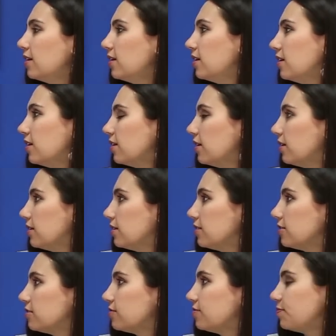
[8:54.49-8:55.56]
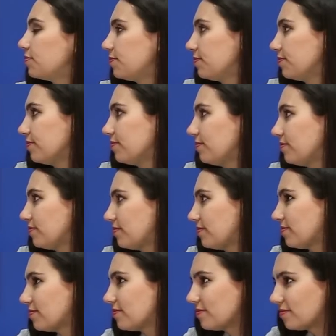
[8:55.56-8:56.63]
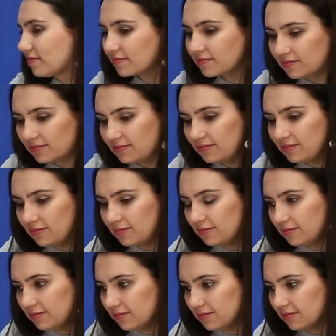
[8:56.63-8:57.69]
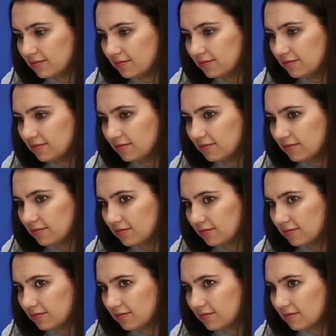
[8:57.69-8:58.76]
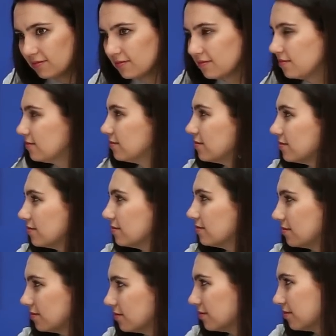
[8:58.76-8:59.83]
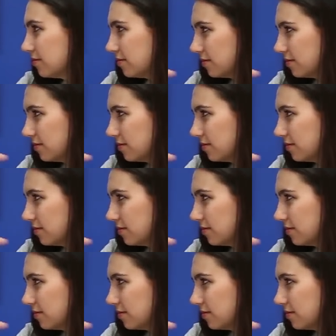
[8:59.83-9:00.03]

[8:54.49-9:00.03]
[no speech]